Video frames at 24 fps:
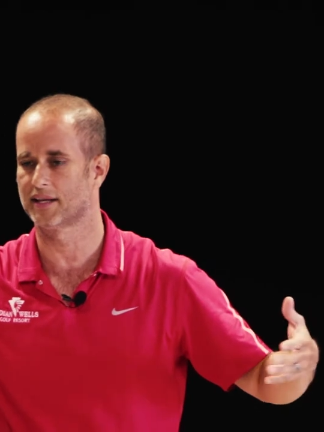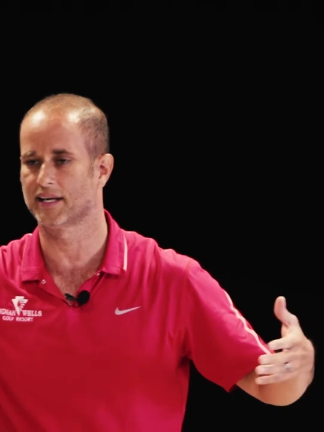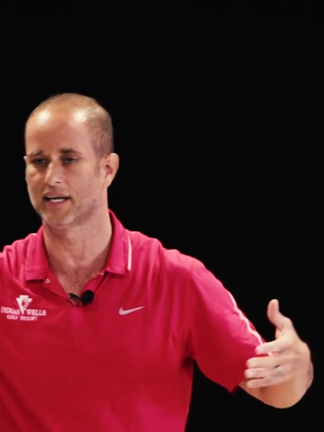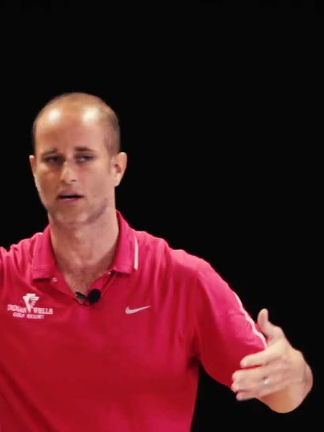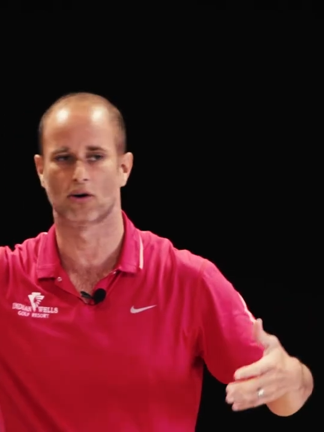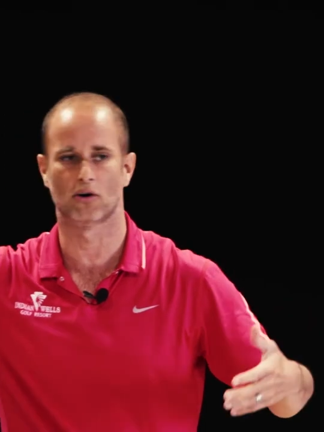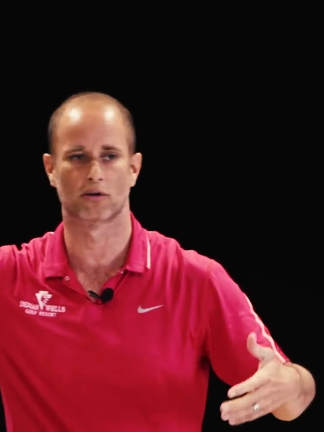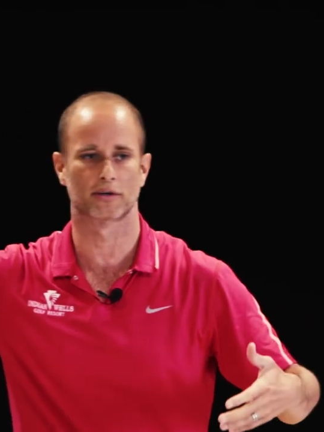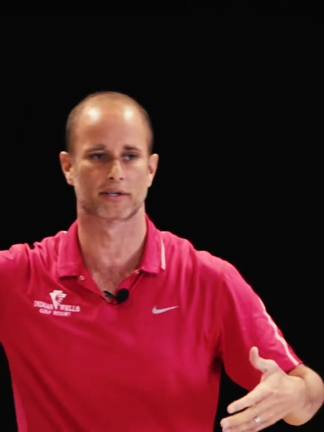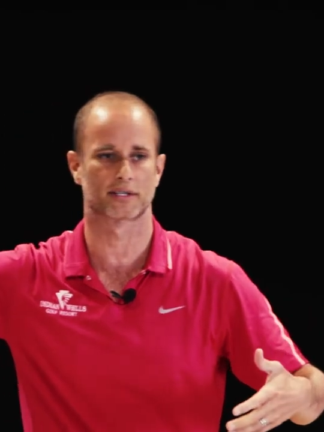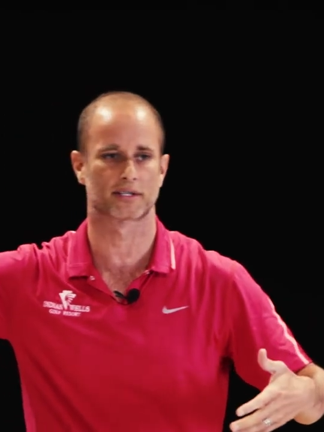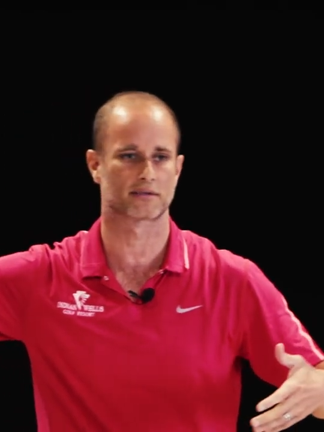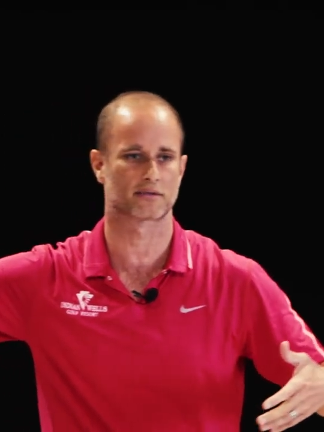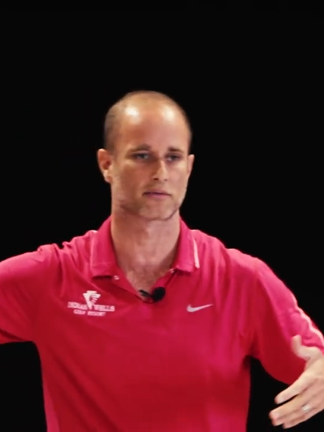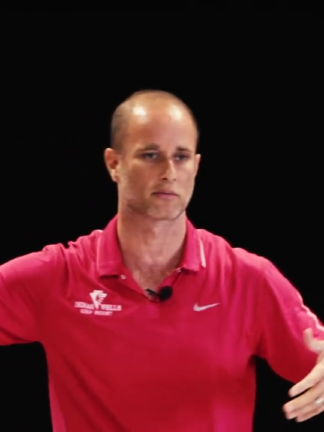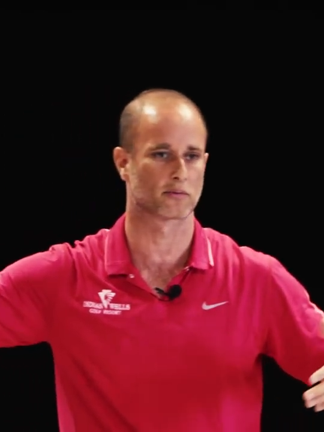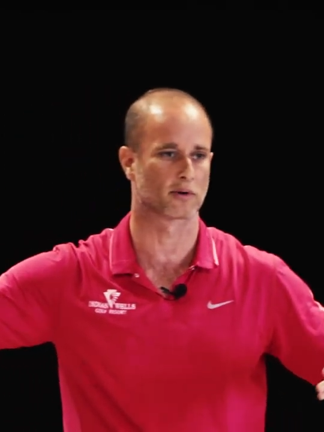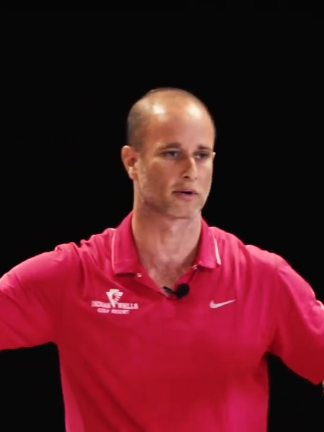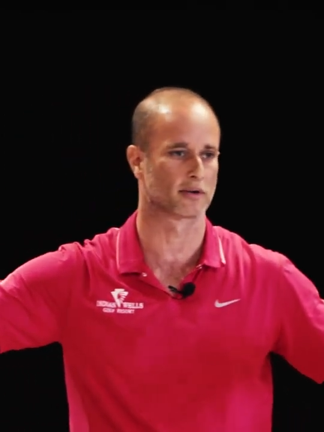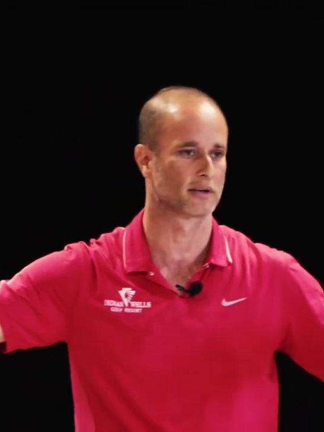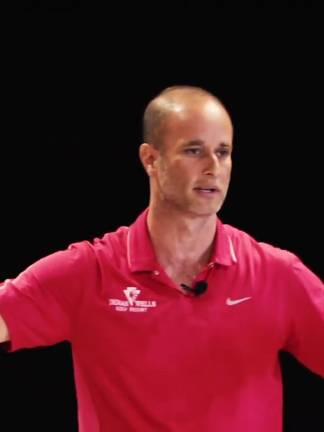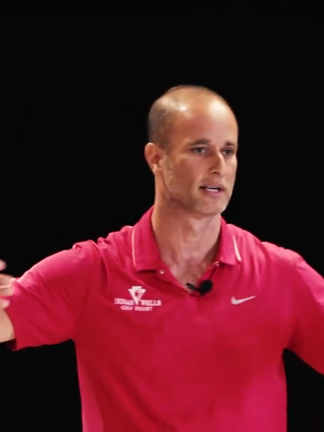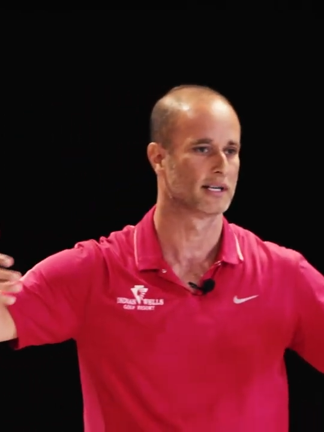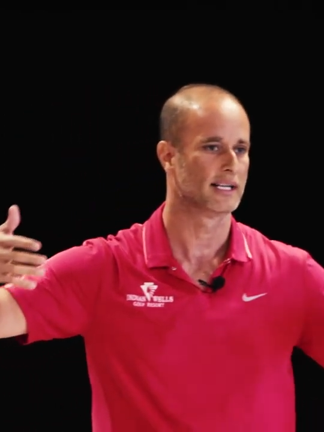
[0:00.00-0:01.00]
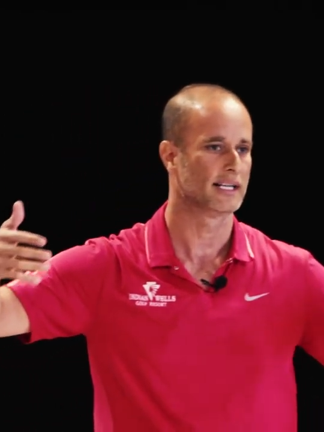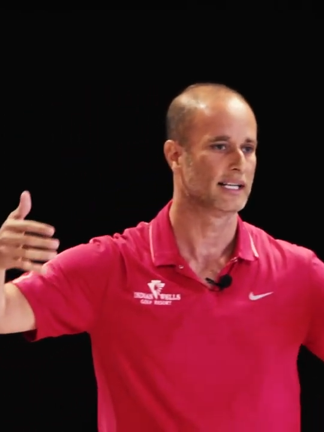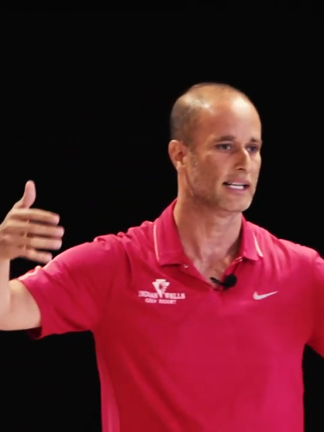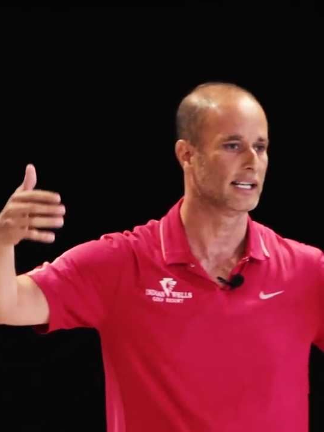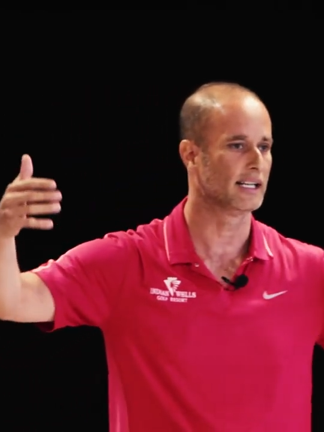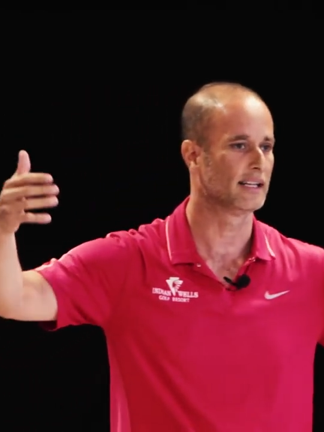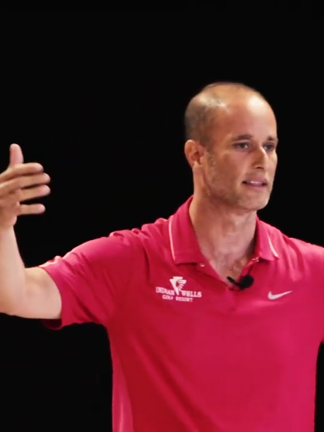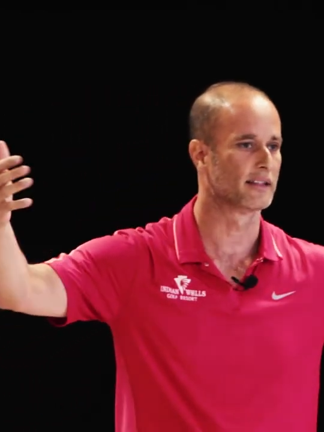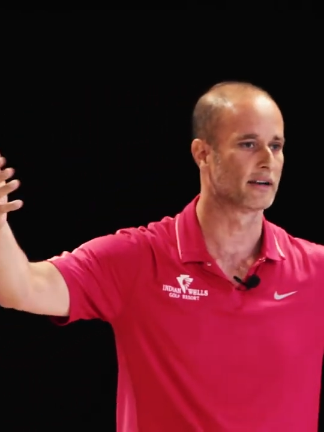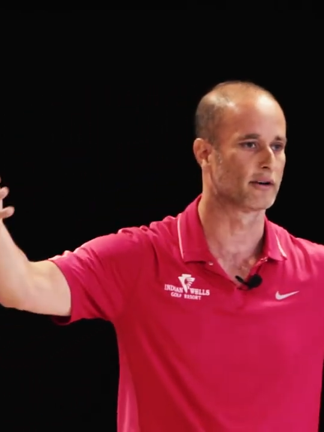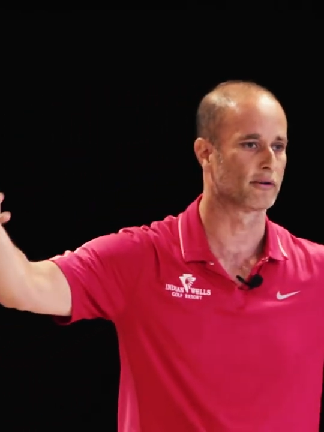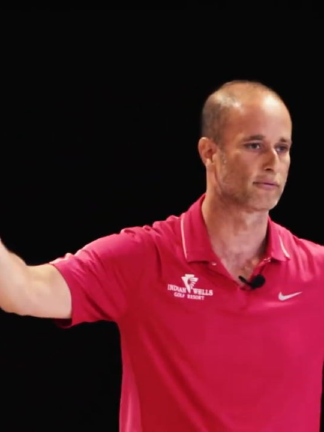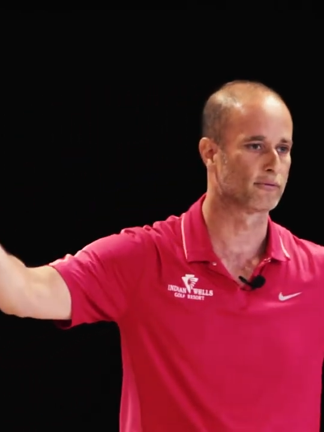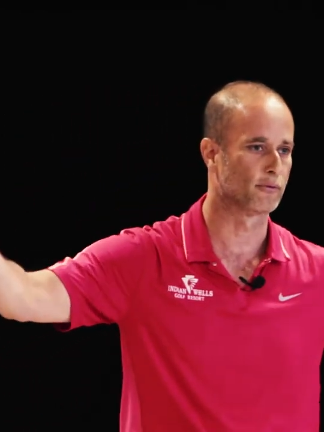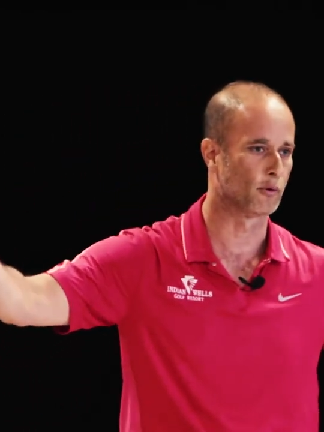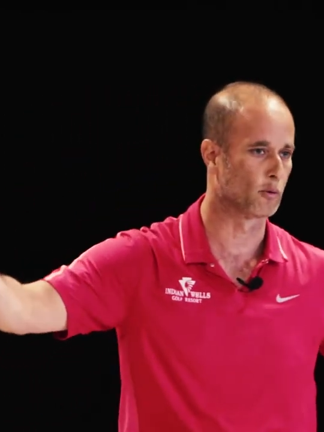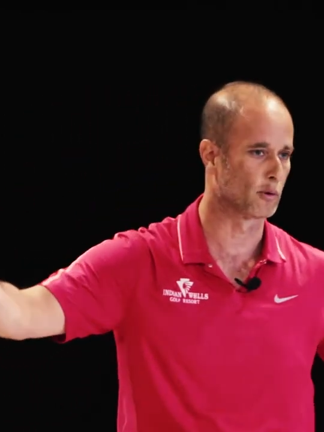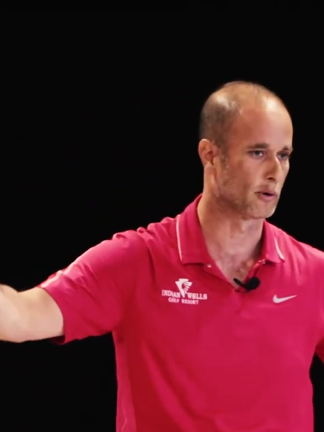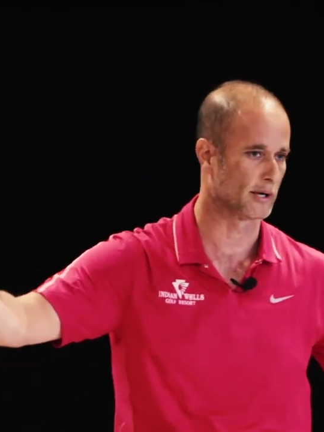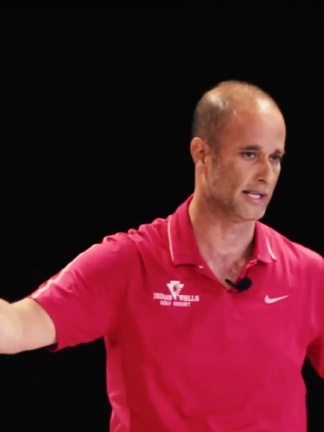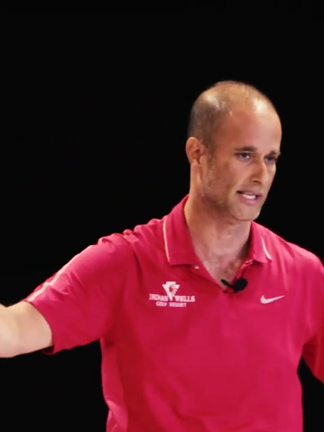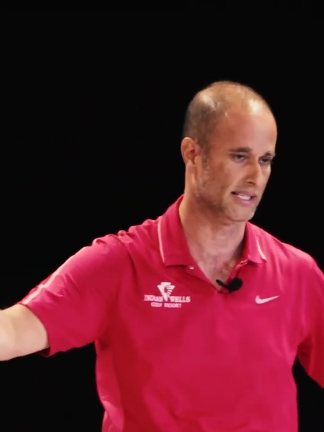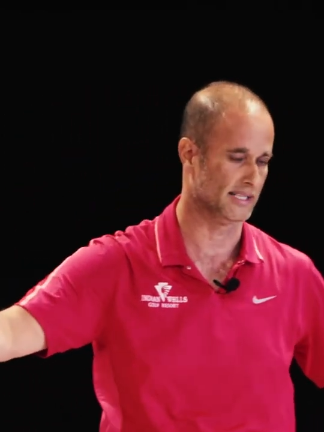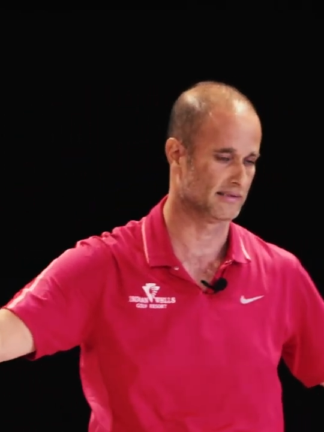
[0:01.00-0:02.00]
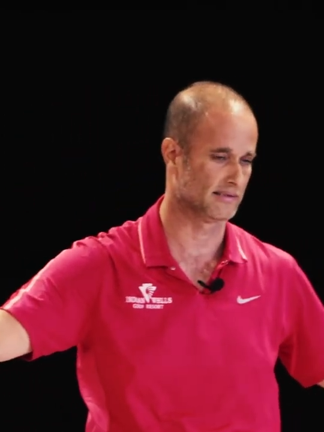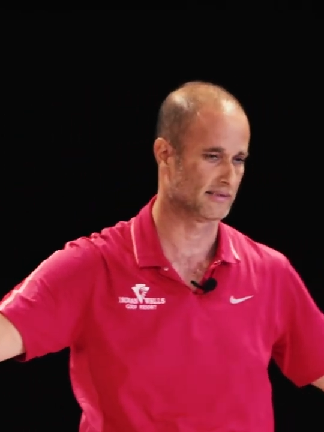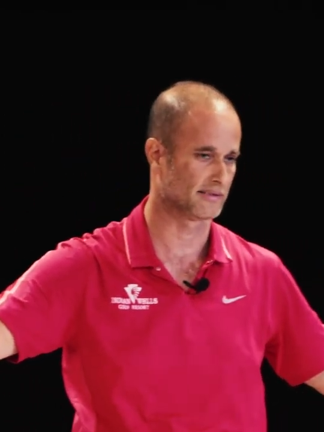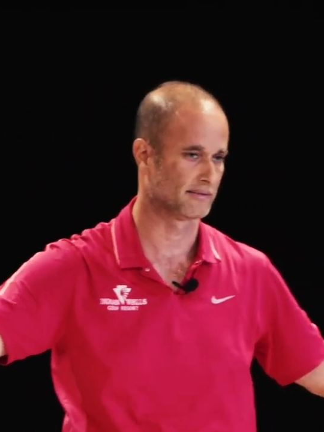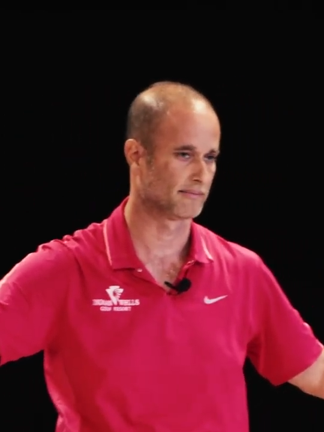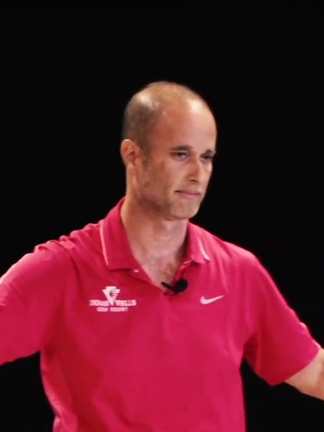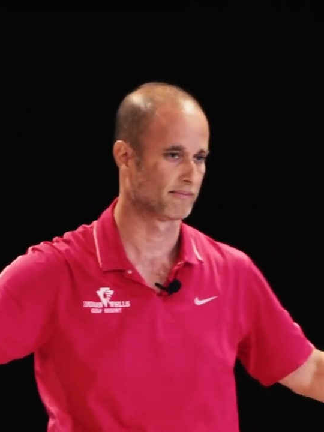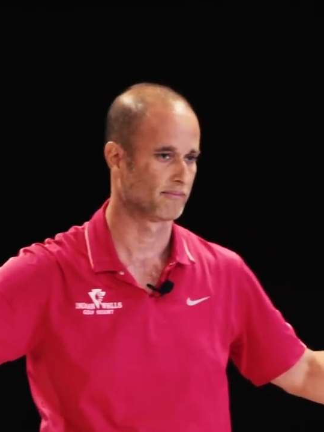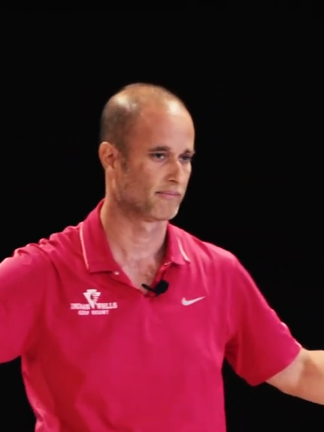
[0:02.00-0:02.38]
The oldest were in their 40s.